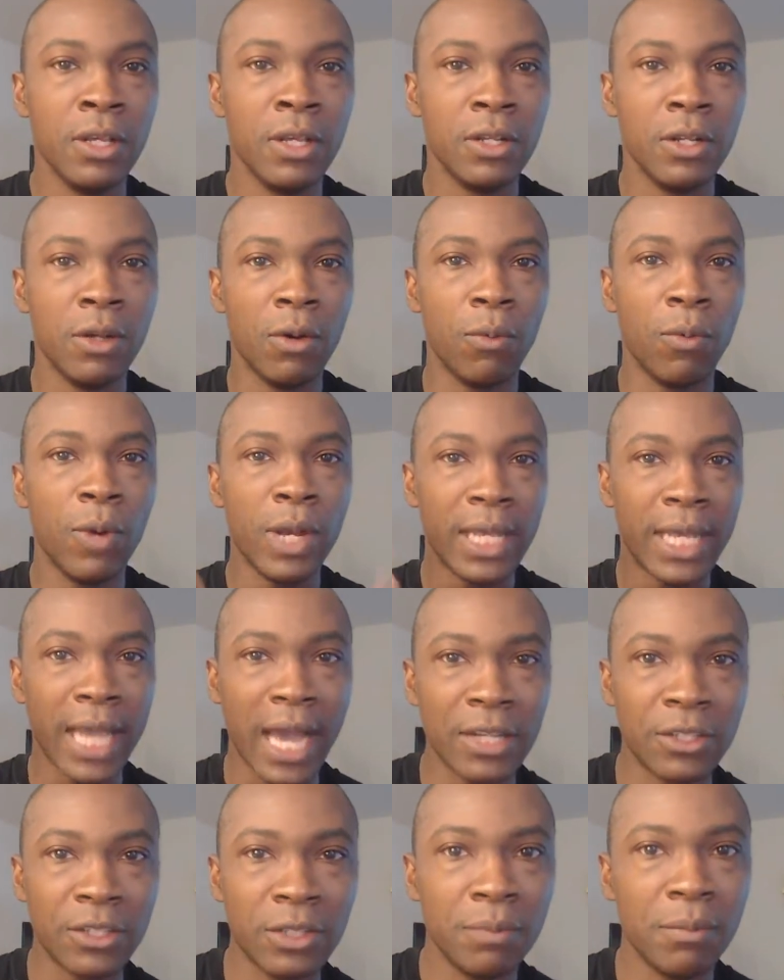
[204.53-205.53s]
What
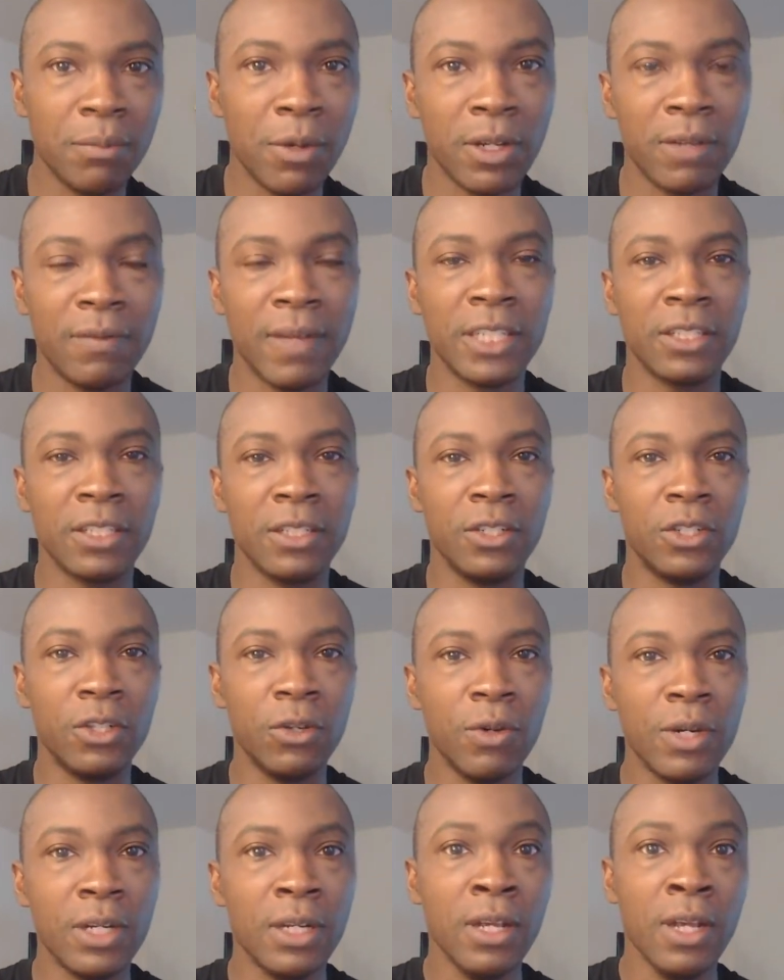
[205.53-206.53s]
got you the motivation to
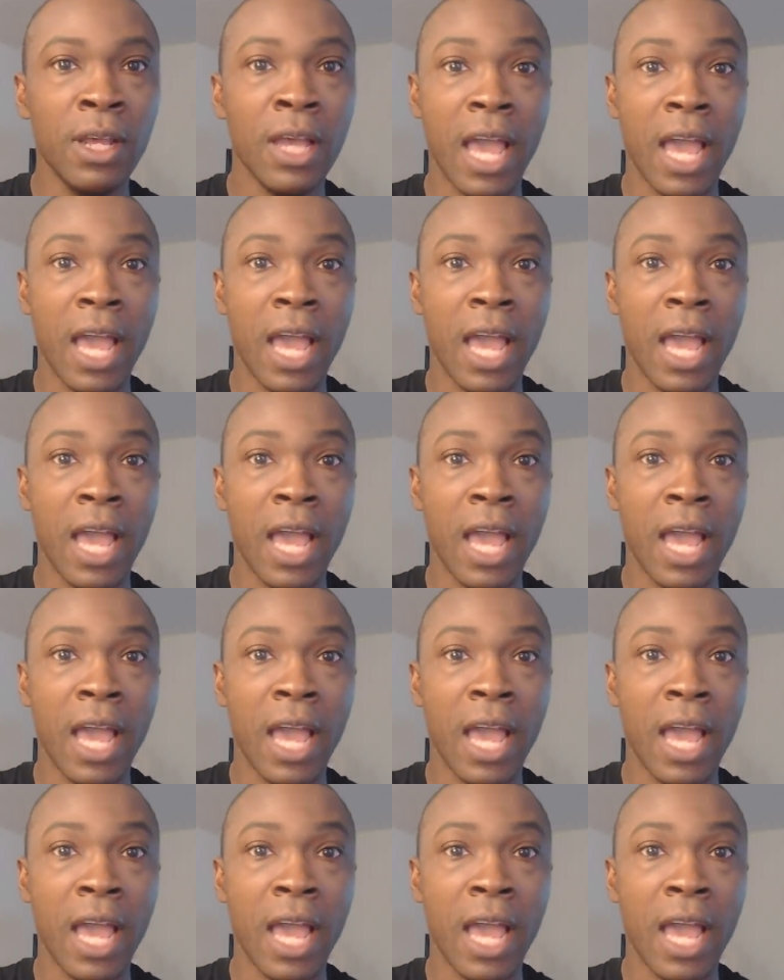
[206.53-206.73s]
do it?